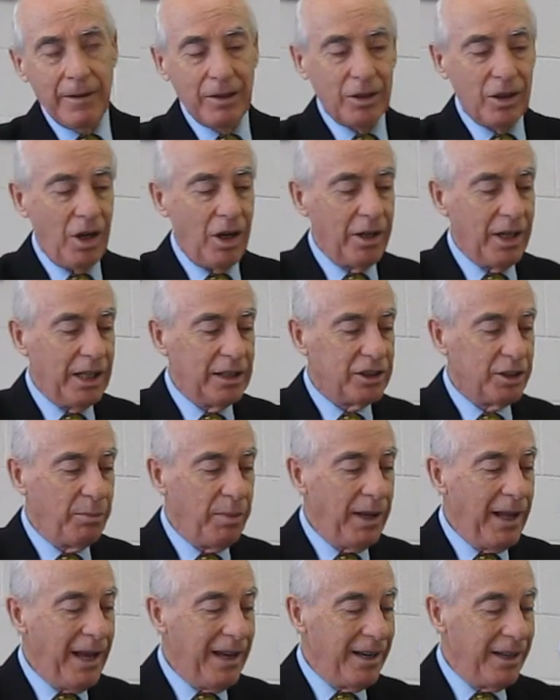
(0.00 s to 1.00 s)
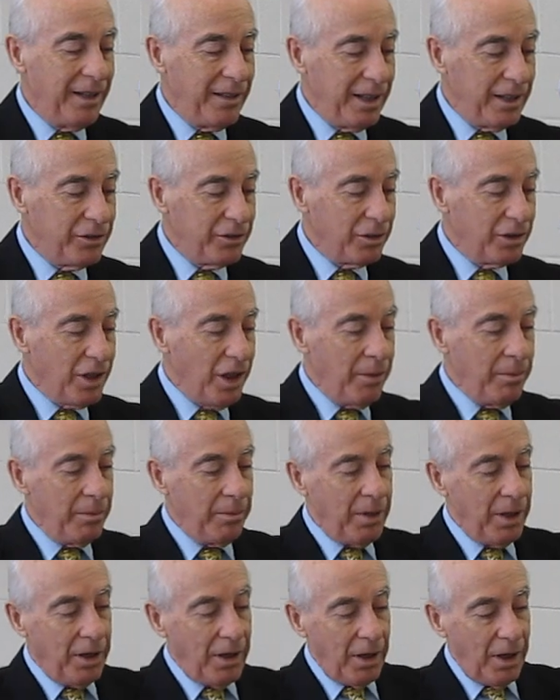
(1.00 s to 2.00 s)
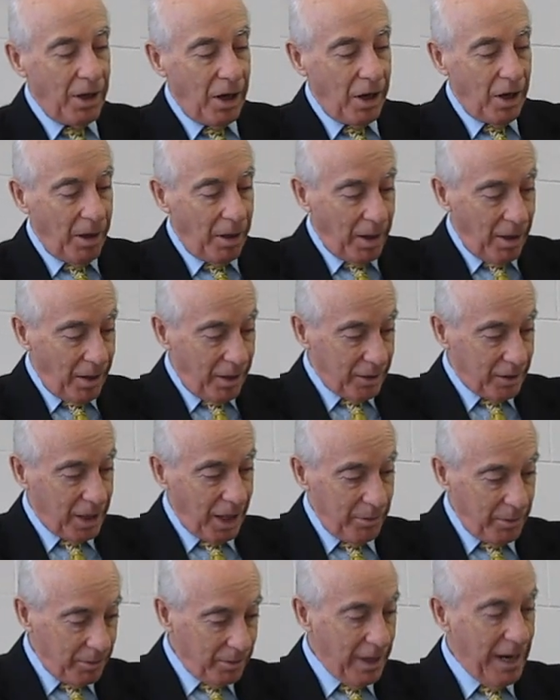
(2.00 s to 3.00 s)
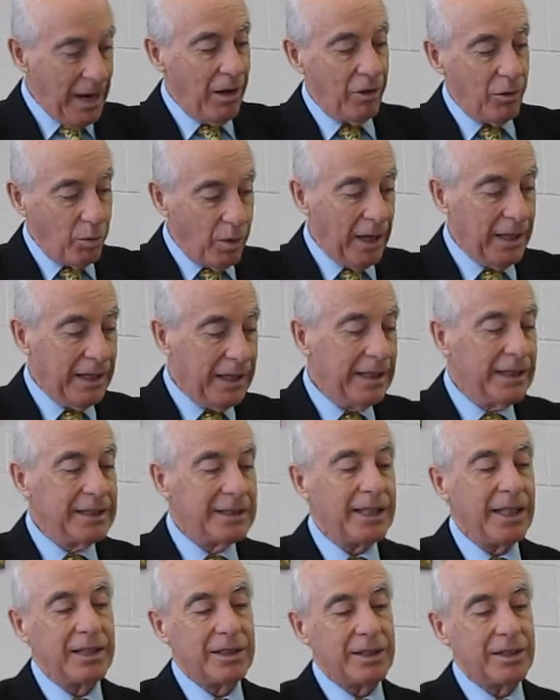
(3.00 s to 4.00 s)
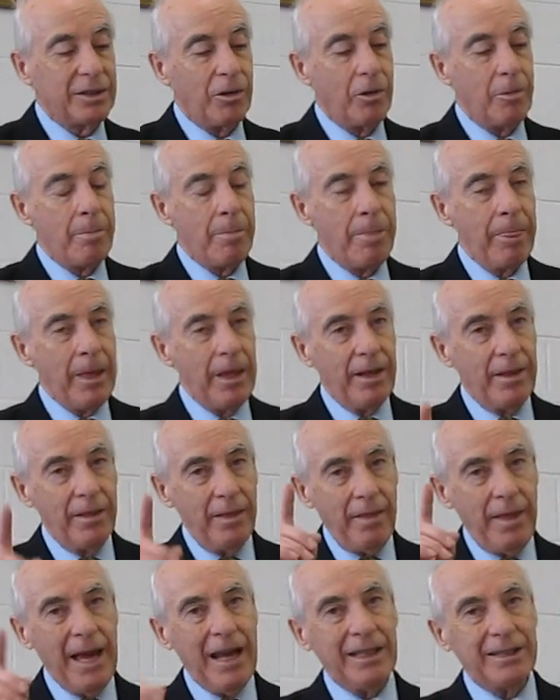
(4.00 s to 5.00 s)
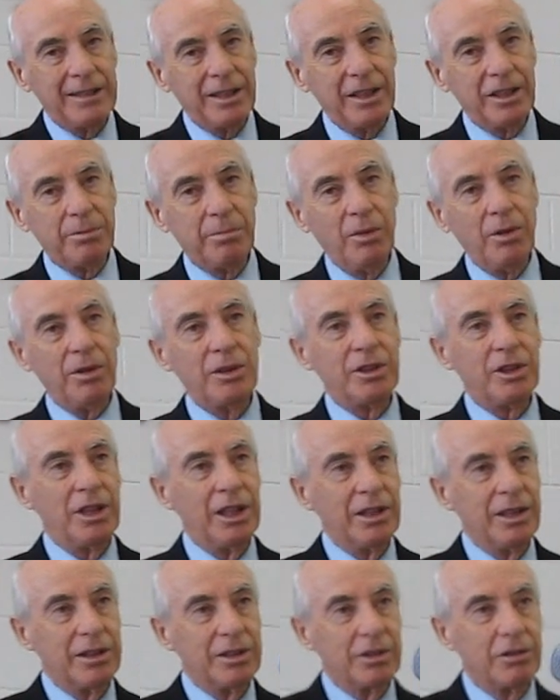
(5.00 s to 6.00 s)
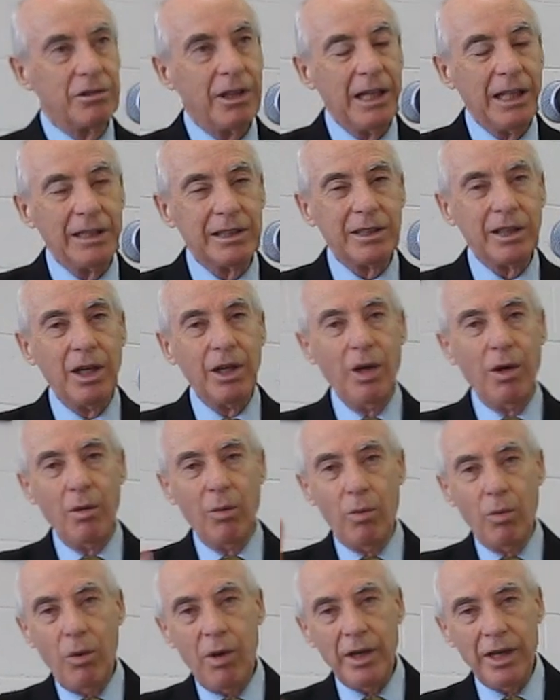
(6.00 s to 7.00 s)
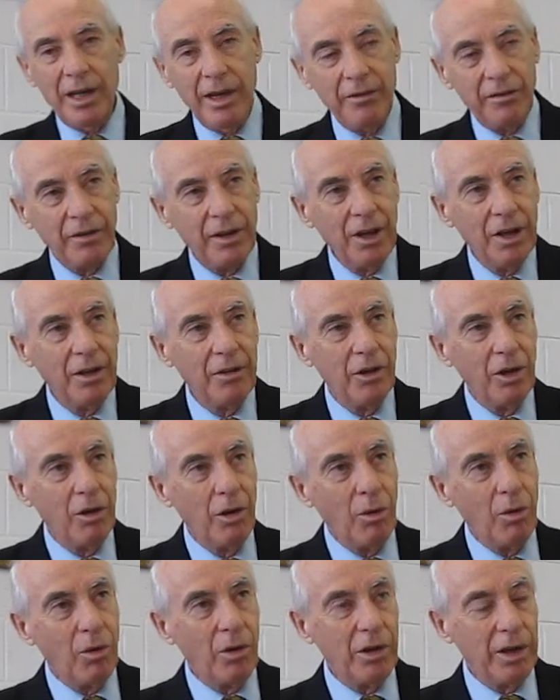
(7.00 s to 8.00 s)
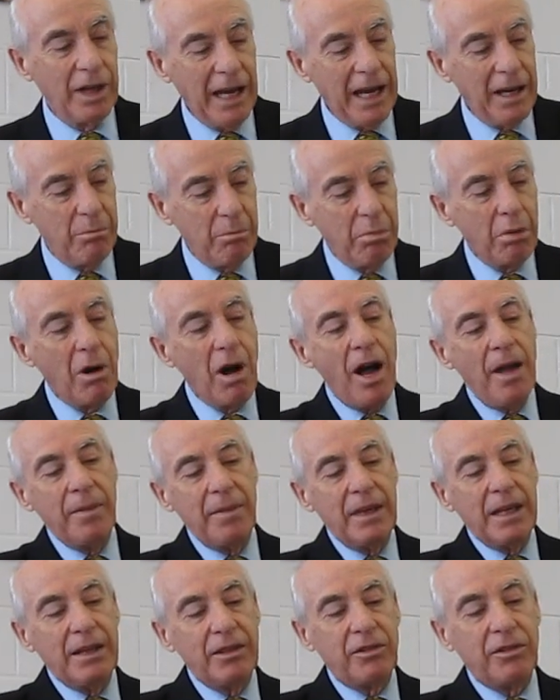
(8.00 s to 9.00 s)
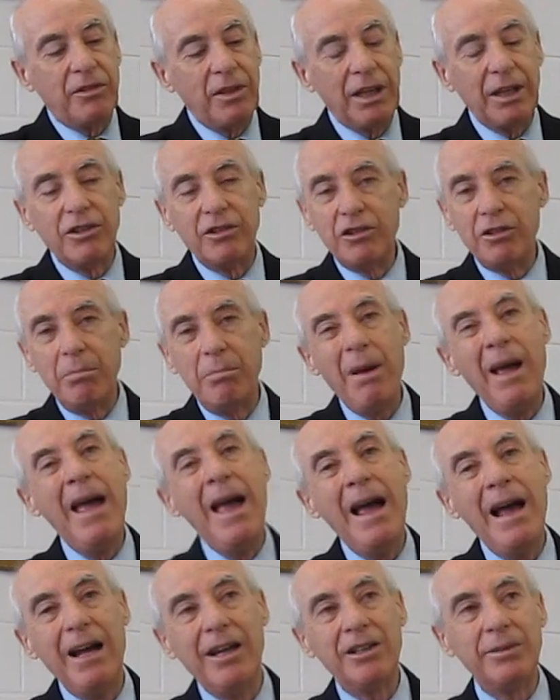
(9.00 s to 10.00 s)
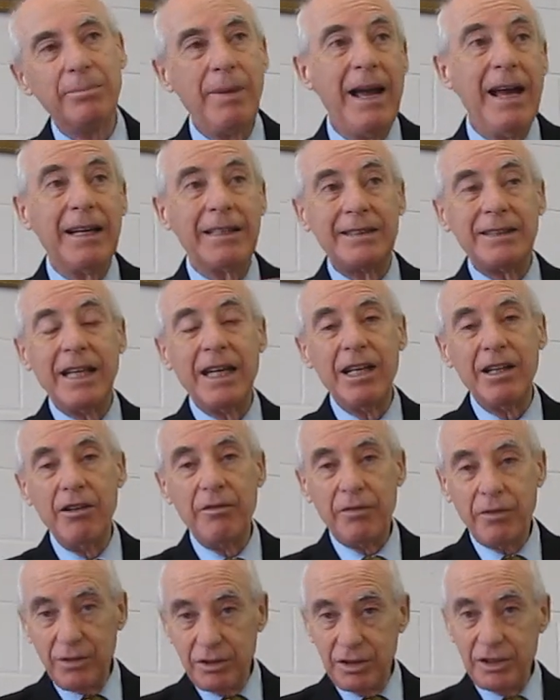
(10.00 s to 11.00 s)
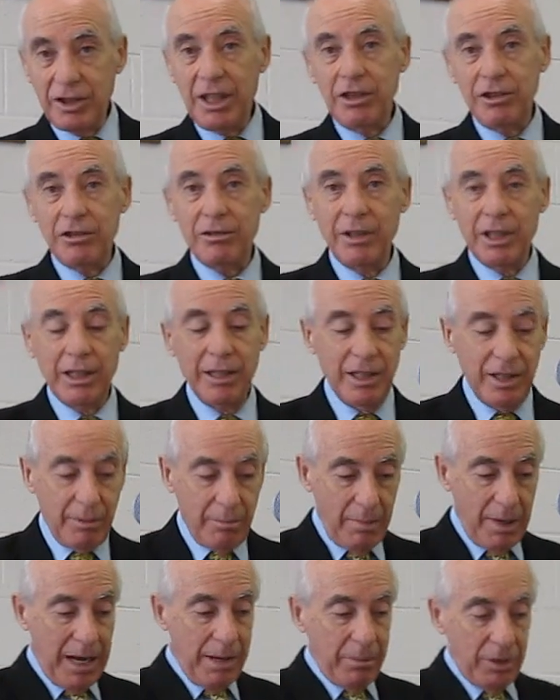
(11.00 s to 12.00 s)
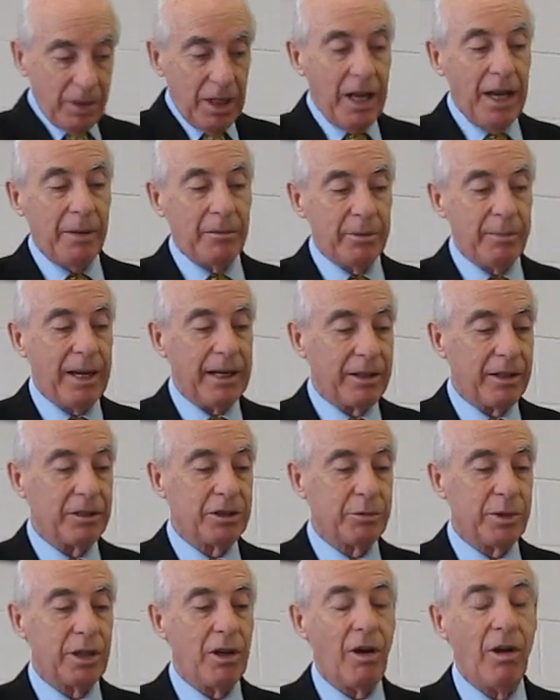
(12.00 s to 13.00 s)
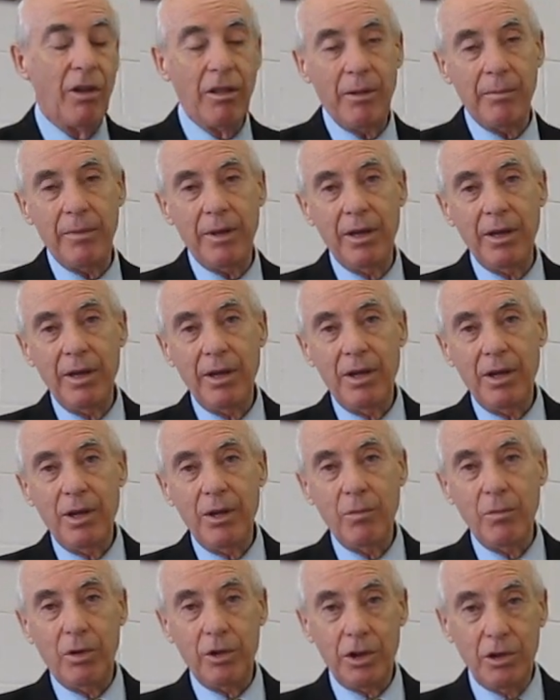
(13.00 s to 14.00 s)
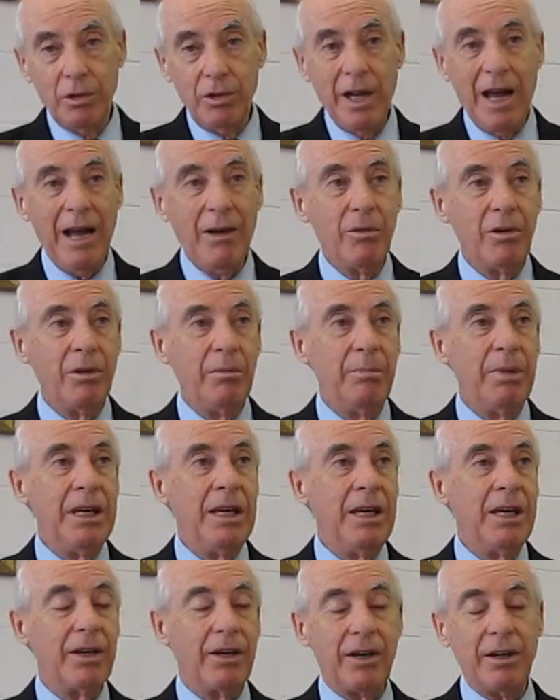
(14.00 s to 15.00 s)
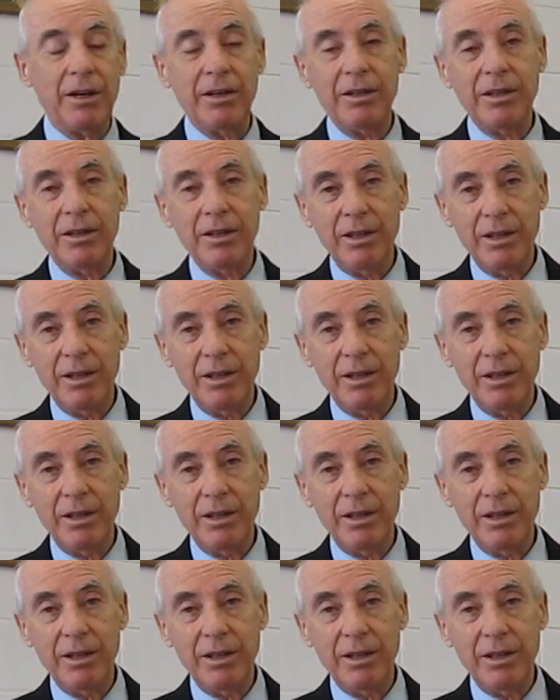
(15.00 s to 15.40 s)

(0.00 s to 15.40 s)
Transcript: God has a plan and things will come, uh, come around when He says so. That's His mercy and His grace. What if the Lord had brought these things to pass back, say, in the first century, and in the Bible times back there, as we call them, well, you and I wouldn't be here.